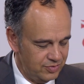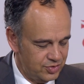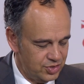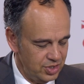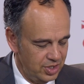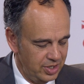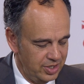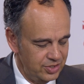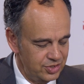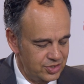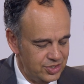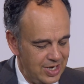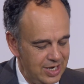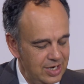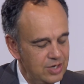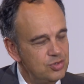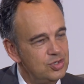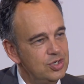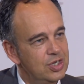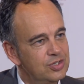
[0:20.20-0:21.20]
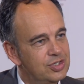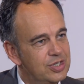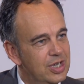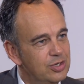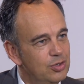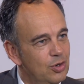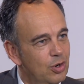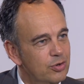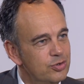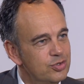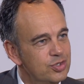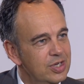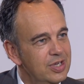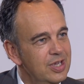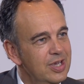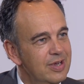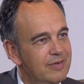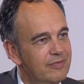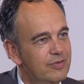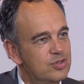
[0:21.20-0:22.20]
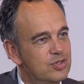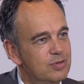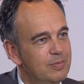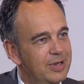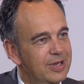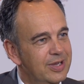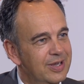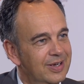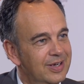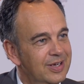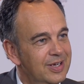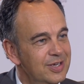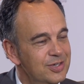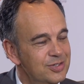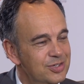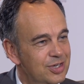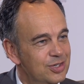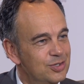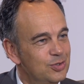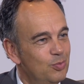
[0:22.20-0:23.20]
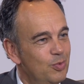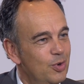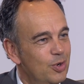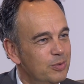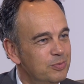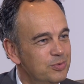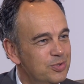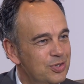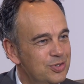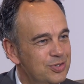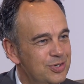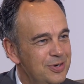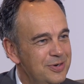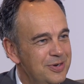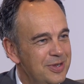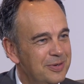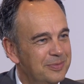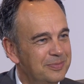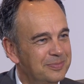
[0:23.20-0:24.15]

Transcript: of Science, Energy and Technology for Jamaica. Cecil, welcome to the studio.